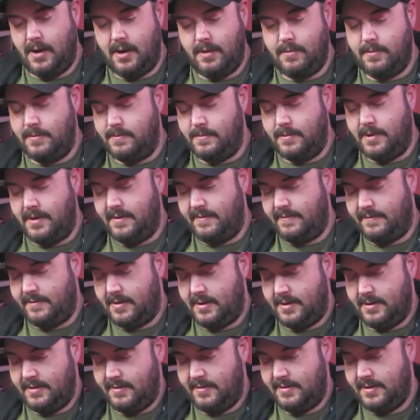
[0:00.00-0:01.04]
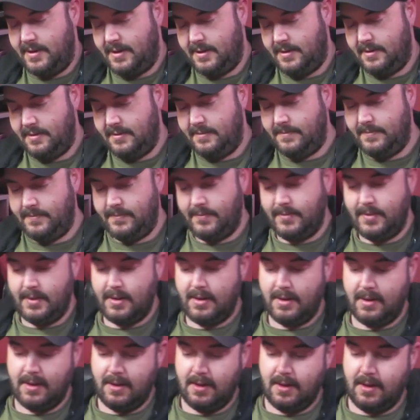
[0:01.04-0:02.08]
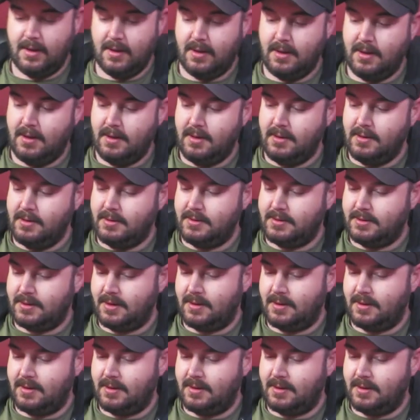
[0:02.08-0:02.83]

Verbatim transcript: I wouldn't want to fire the thing. Okay, so...